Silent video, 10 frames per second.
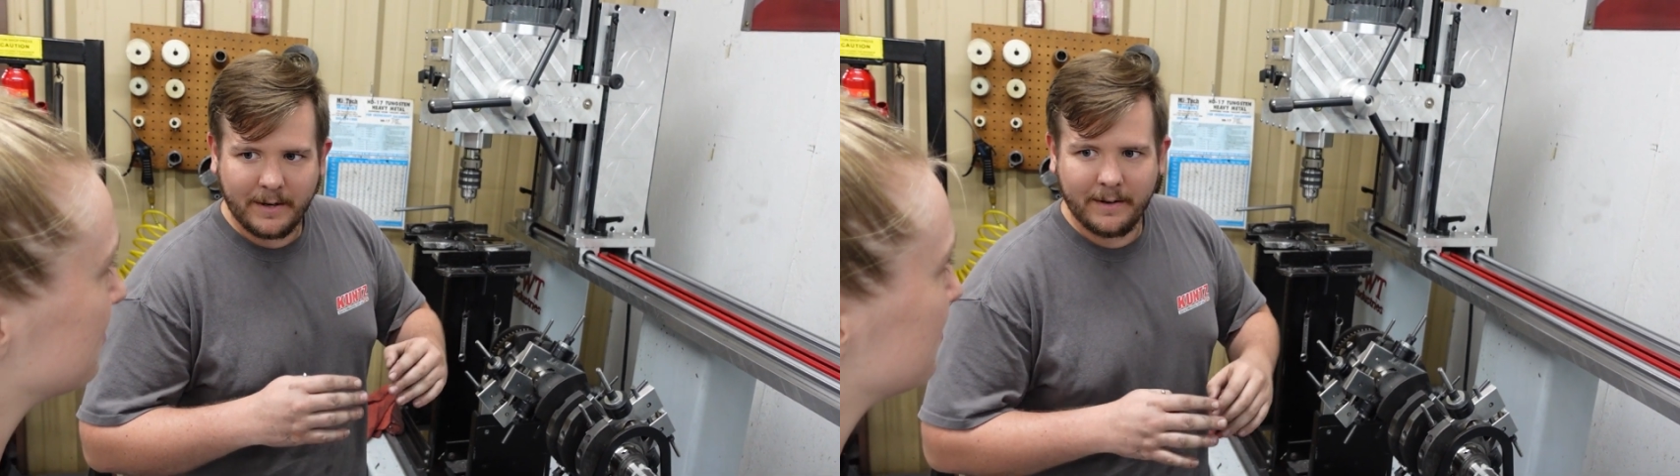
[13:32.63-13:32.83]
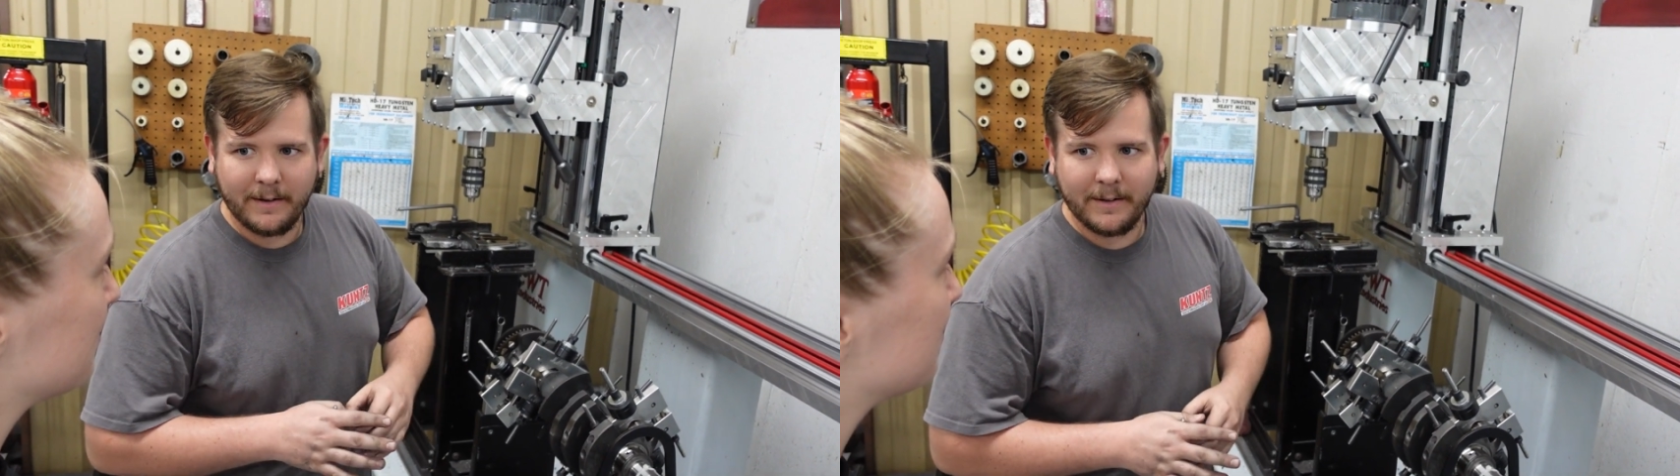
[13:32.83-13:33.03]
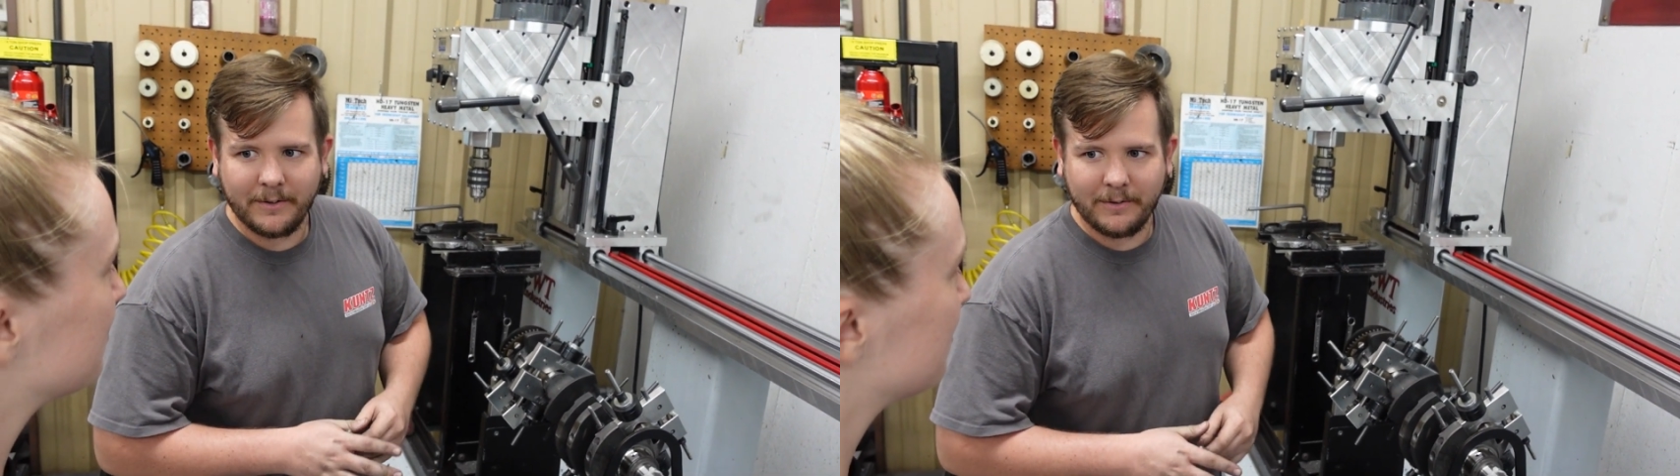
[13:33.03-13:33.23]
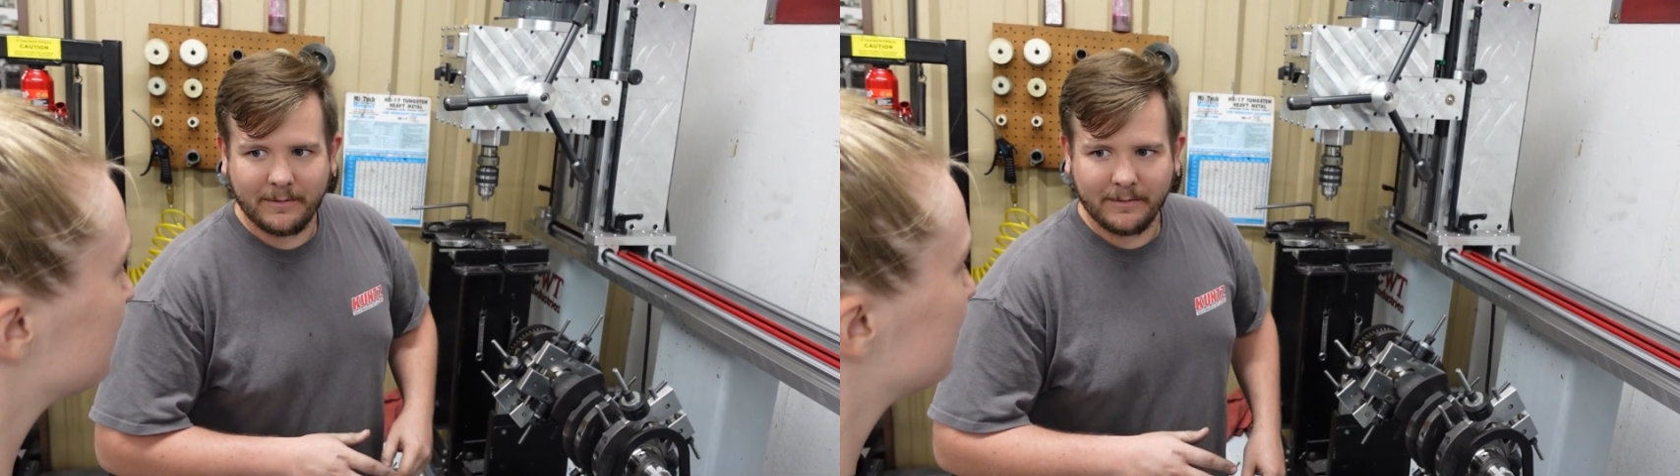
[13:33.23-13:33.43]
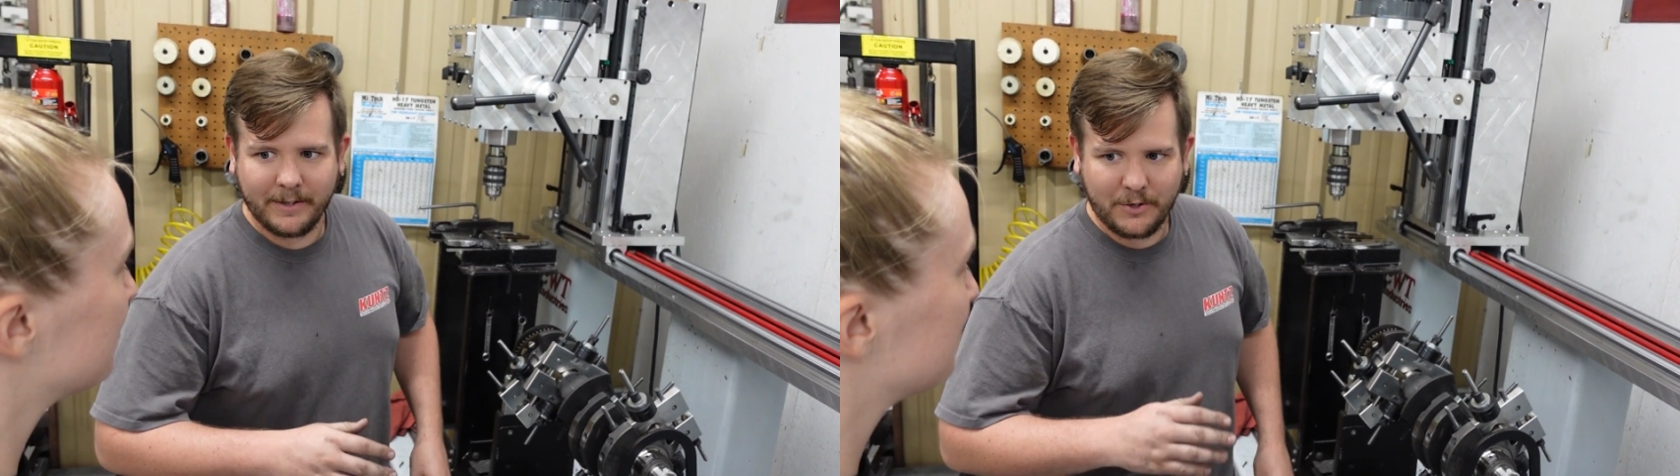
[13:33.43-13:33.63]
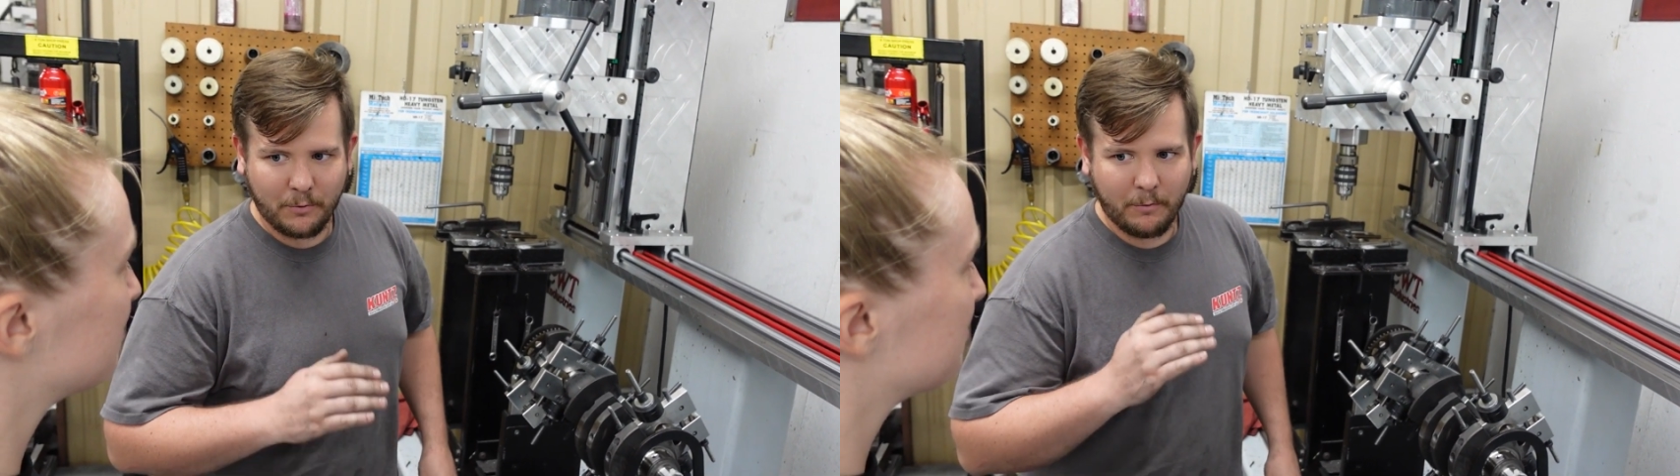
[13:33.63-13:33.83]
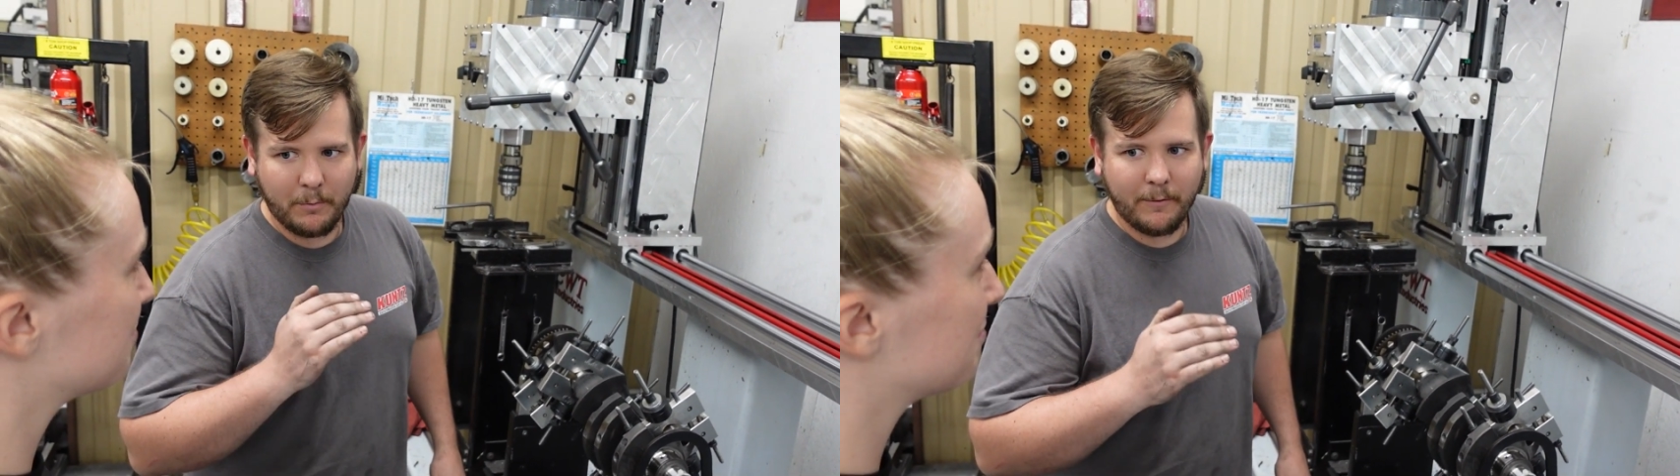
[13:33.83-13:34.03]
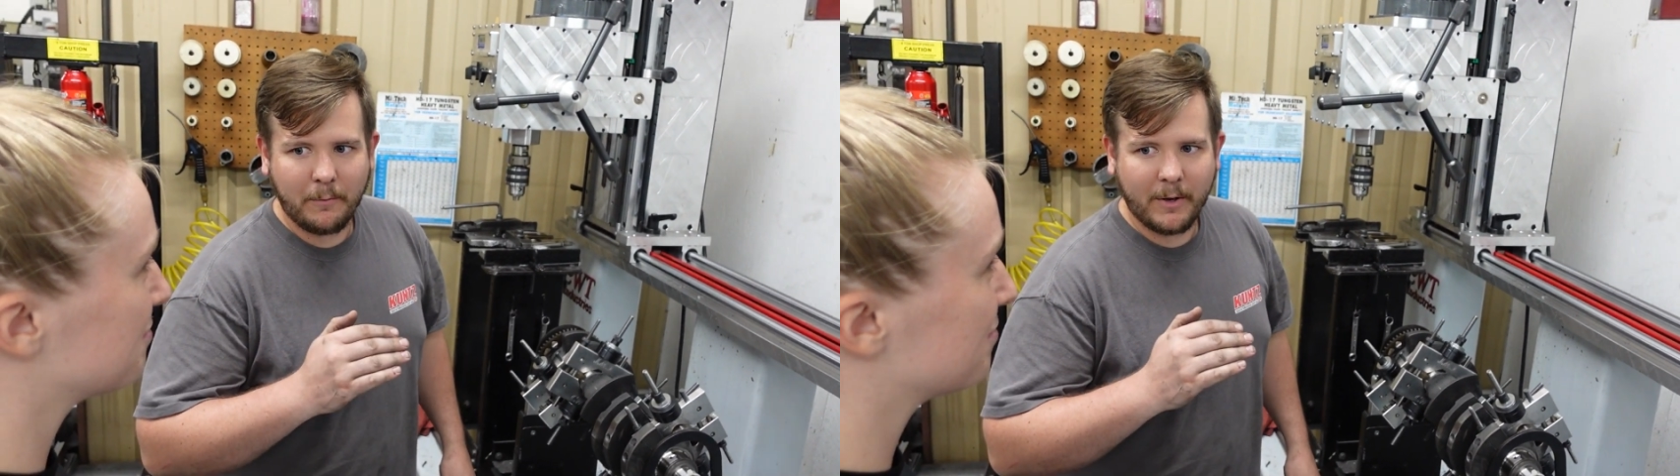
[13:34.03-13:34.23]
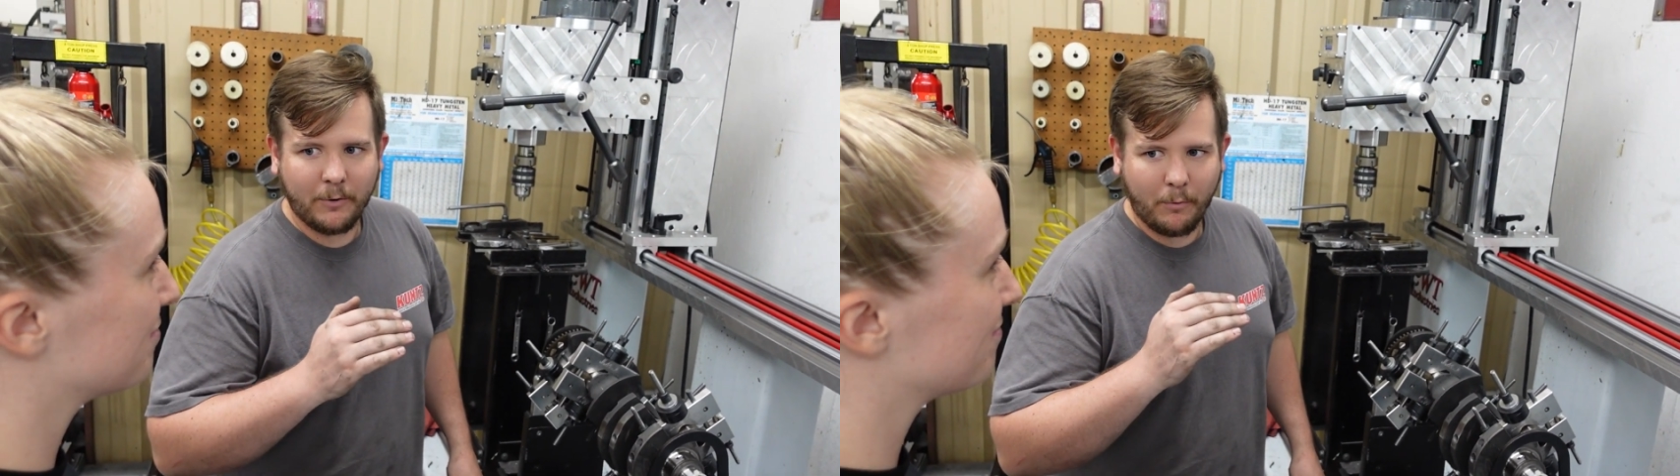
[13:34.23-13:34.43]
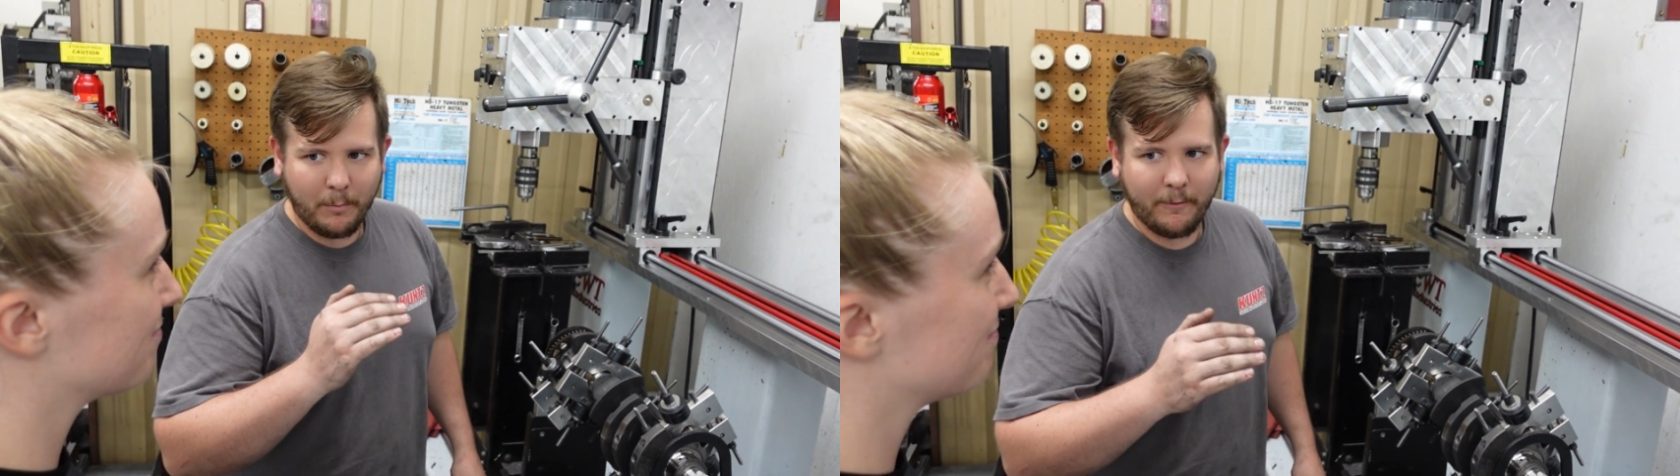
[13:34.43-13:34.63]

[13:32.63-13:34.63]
and like you remove a metal, and